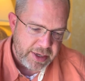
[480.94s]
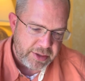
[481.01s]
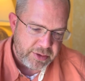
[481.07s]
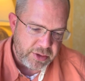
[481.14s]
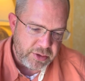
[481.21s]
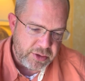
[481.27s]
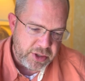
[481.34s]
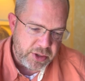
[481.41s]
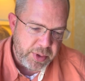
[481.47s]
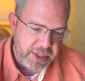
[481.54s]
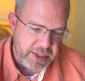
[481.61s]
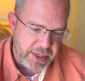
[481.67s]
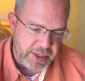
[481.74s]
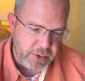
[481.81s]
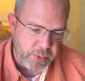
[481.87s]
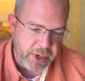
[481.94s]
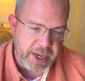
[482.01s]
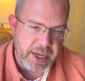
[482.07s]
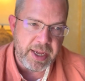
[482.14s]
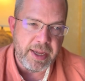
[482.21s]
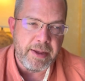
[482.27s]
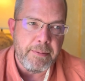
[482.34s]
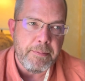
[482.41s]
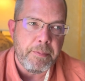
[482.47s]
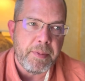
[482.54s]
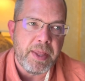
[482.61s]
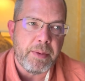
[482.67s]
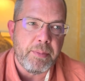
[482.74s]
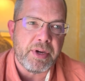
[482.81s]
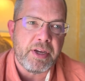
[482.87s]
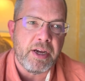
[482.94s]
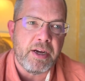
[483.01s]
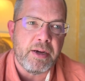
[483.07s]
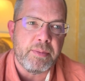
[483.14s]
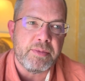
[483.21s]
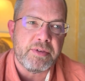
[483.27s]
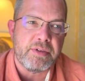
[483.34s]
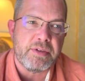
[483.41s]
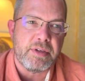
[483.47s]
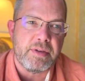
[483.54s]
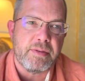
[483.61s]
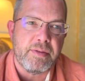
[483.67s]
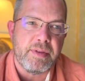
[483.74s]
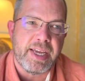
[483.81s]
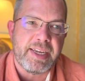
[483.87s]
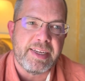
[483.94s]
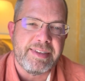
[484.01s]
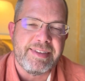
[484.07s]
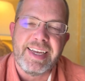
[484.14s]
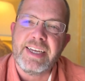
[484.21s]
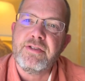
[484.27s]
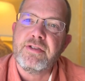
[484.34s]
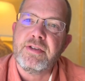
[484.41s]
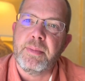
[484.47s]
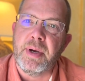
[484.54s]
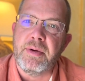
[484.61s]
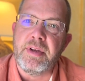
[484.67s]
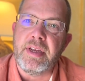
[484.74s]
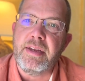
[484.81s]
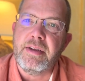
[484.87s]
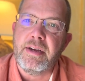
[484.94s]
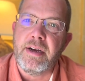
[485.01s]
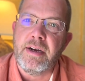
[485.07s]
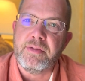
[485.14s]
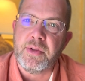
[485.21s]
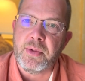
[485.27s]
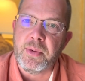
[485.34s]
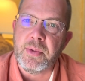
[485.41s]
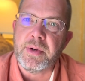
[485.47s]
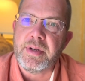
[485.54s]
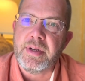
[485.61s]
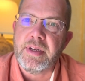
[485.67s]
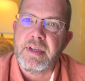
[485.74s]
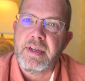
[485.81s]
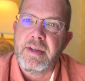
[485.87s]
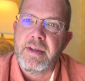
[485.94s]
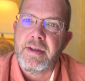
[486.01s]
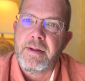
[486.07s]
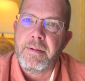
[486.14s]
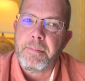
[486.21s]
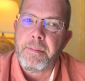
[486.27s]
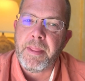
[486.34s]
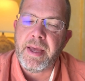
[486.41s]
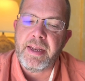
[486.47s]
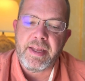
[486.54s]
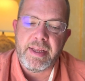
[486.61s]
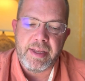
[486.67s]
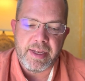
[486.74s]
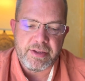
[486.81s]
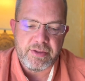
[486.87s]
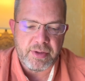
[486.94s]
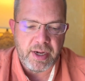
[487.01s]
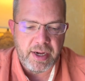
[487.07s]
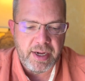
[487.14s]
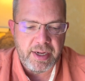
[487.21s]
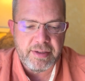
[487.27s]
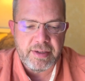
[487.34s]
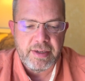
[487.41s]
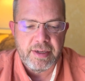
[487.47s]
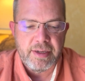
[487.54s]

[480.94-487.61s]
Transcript: to do it in a way that becomes like a testimony of the Lord, that